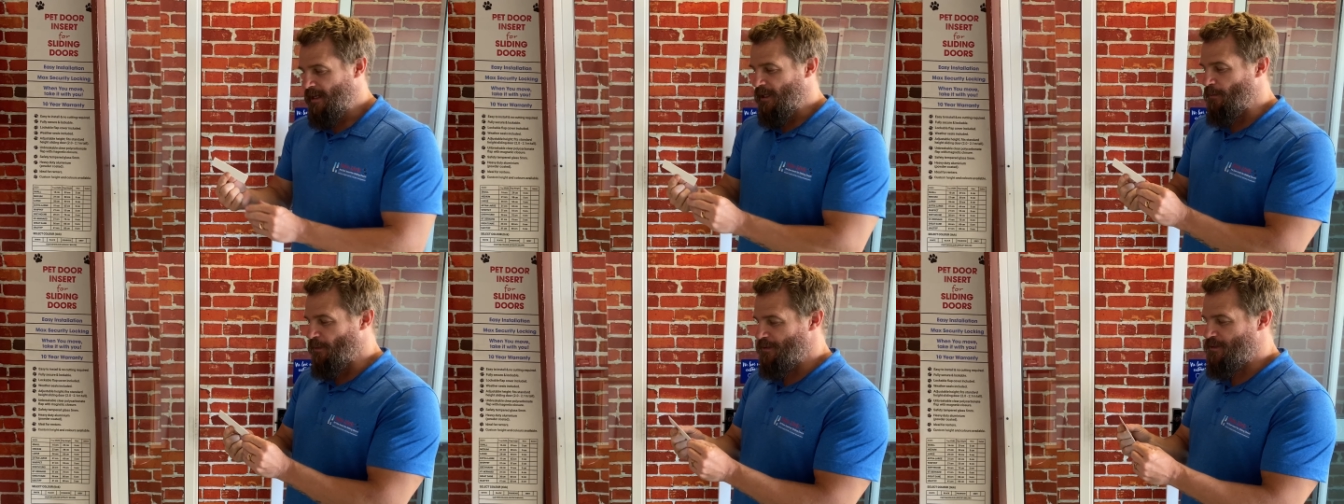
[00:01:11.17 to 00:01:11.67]

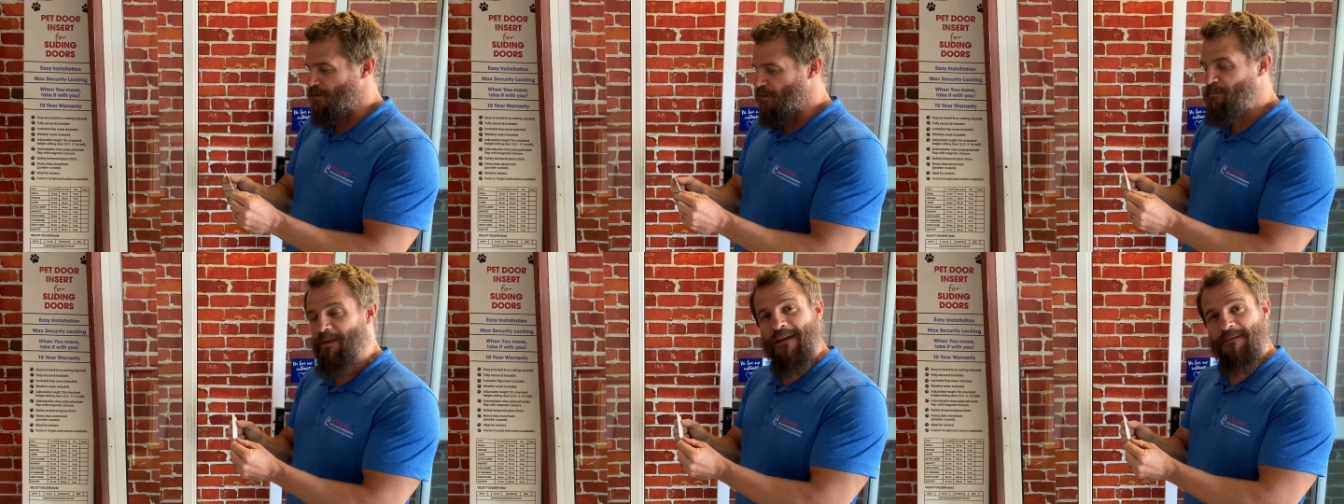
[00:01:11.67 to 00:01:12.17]
You want to
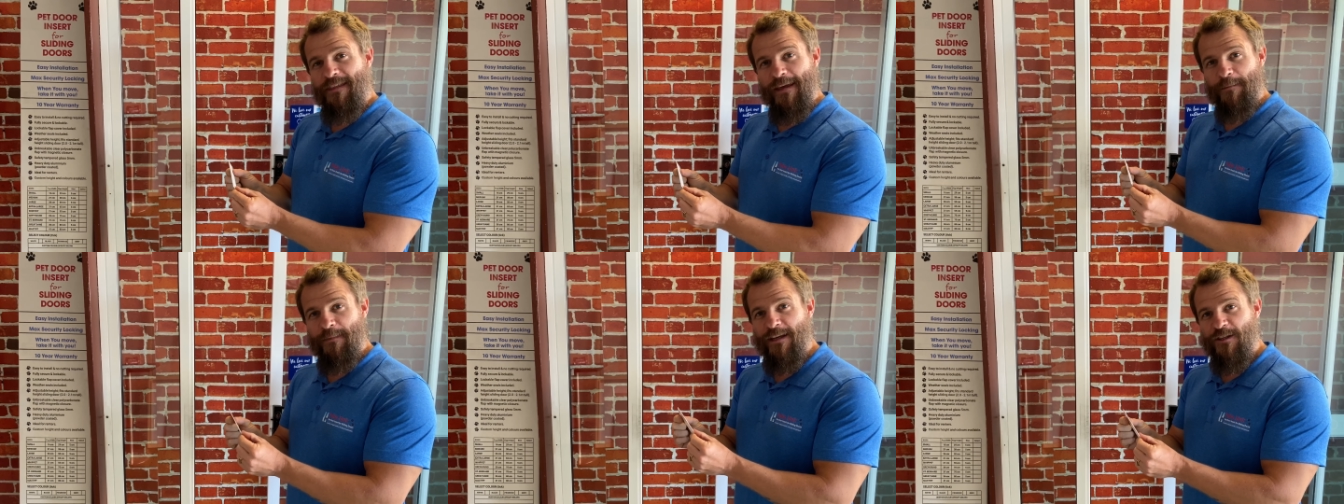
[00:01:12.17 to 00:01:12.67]
bend
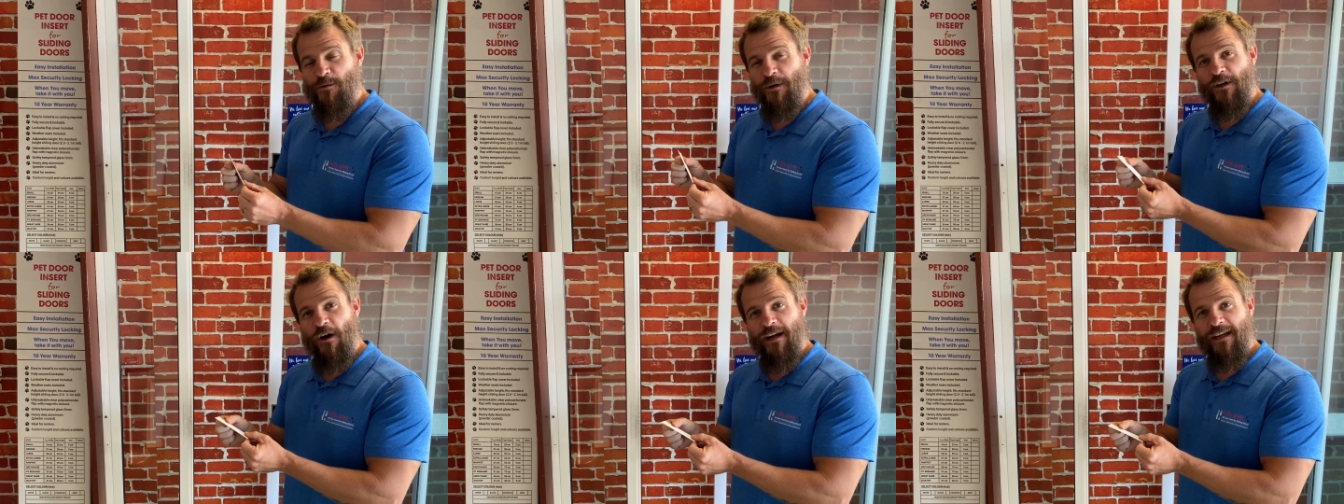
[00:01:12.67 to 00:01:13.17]
them into a
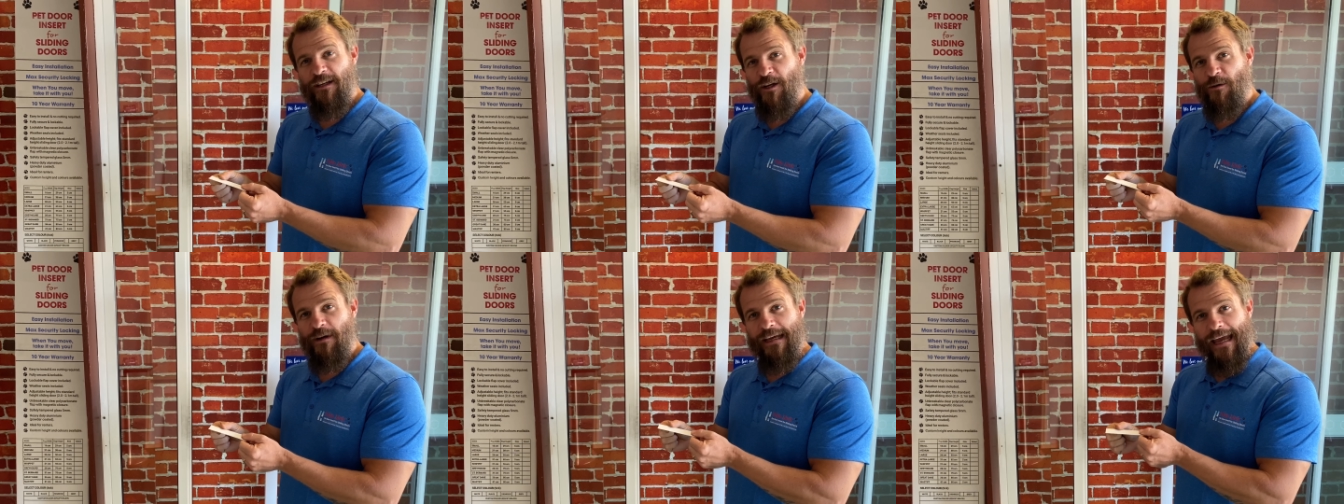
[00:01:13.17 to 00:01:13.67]
90
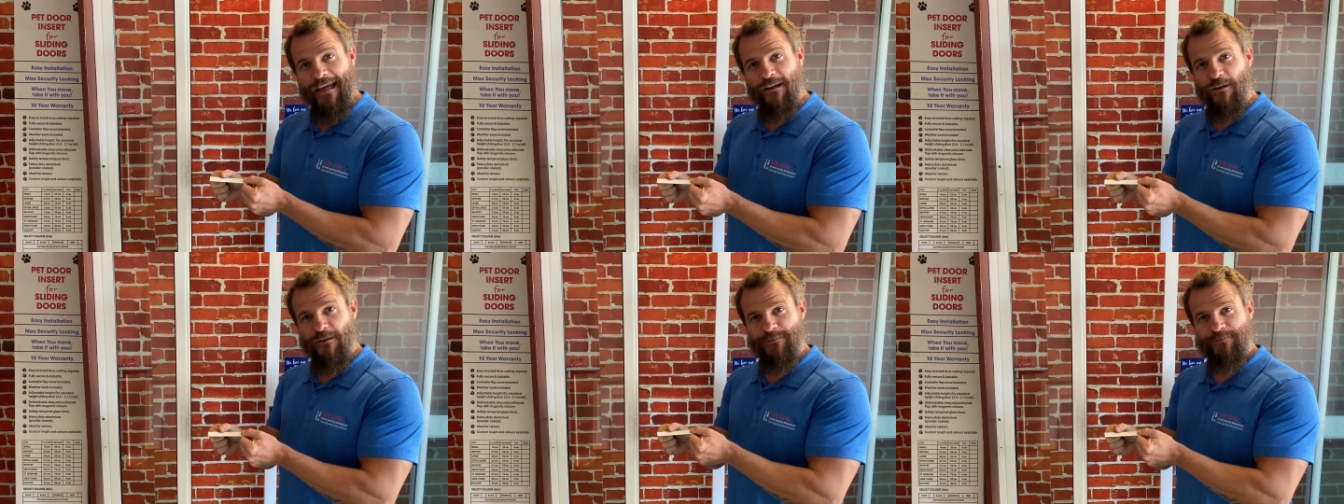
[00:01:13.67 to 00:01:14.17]
degree
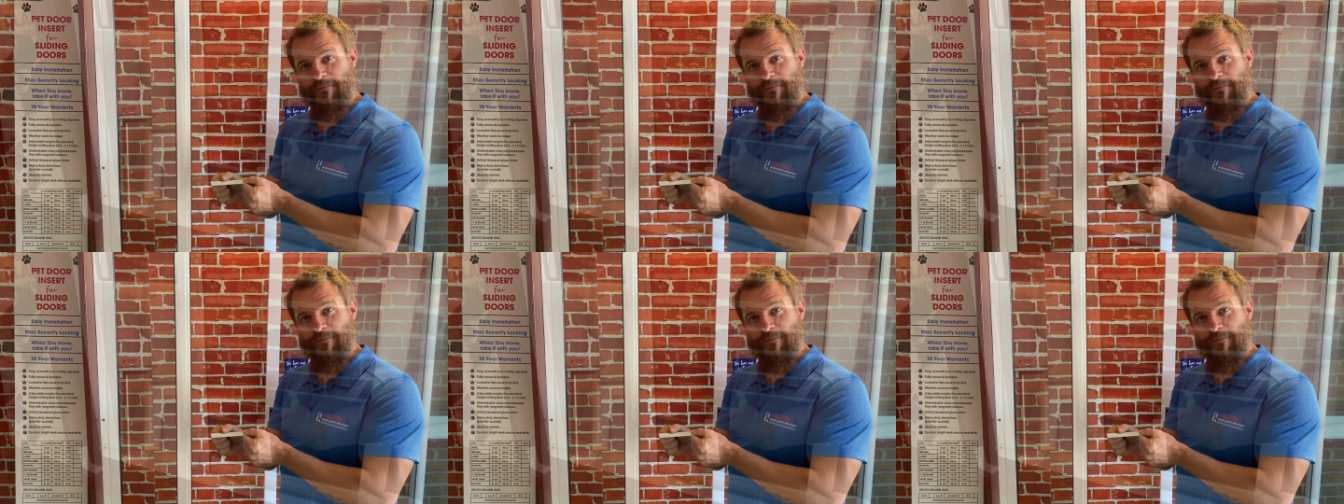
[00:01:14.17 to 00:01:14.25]
angle.